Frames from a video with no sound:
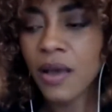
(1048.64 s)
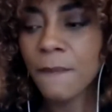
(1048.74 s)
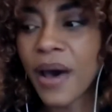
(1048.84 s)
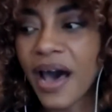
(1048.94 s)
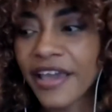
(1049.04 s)

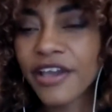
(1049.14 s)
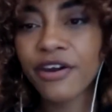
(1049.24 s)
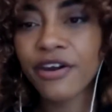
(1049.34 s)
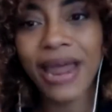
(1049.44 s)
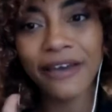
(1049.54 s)
By
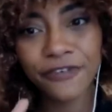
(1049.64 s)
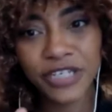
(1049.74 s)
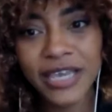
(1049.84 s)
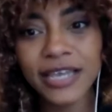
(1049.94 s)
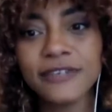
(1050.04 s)

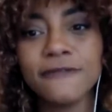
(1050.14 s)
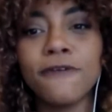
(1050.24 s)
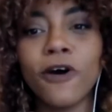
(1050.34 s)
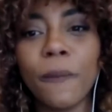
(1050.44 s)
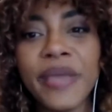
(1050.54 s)
crafting and
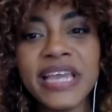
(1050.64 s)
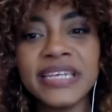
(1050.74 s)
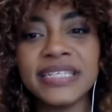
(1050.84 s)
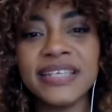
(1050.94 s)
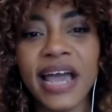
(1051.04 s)
developing and
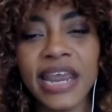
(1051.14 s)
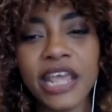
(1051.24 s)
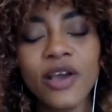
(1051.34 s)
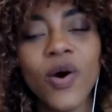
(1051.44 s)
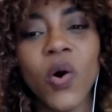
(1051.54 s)

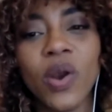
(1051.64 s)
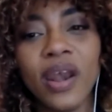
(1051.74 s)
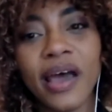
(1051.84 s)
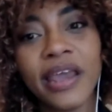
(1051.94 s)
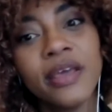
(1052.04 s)
designing
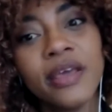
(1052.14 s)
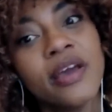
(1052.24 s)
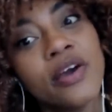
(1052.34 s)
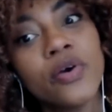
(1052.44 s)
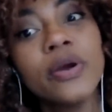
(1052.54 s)
online,
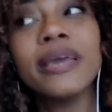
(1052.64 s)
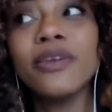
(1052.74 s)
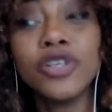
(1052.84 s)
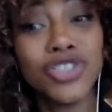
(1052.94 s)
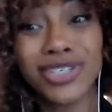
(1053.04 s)

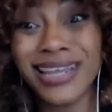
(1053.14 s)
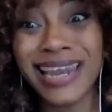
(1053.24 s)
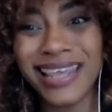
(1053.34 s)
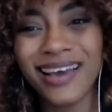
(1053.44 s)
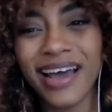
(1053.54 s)
not just
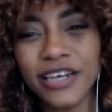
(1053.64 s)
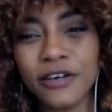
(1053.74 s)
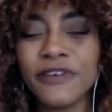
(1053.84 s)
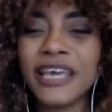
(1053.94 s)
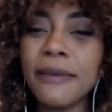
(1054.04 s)
any kind
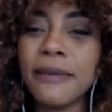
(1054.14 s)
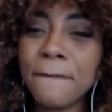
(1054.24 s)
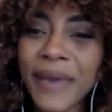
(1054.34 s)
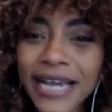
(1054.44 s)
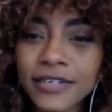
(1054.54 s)
of
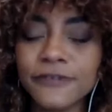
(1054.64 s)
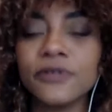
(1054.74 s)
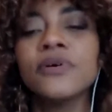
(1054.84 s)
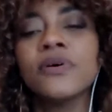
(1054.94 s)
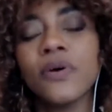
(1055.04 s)
impactful
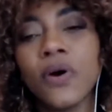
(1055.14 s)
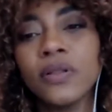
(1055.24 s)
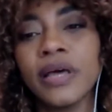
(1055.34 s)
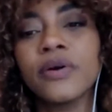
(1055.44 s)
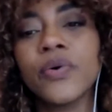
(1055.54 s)

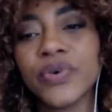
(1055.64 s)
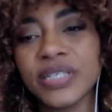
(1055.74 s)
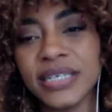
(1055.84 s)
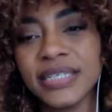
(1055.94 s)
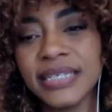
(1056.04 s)
online
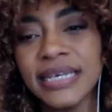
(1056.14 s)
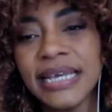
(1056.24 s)
courses